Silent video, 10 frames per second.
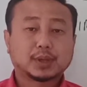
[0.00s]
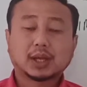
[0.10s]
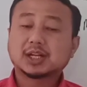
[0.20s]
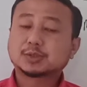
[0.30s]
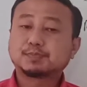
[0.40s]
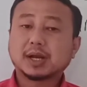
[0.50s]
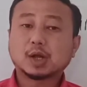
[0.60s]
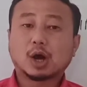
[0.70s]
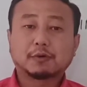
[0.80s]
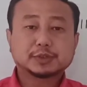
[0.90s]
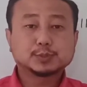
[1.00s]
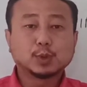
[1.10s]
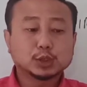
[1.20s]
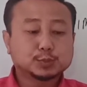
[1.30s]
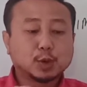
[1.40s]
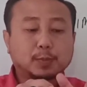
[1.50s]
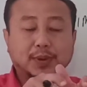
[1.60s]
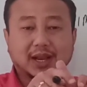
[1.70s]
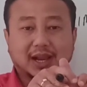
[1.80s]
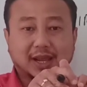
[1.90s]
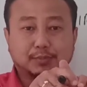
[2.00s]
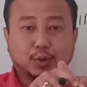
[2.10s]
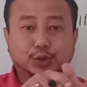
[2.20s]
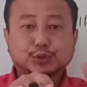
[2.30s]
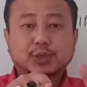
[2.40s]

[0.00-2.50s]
It is made of small plate-like bones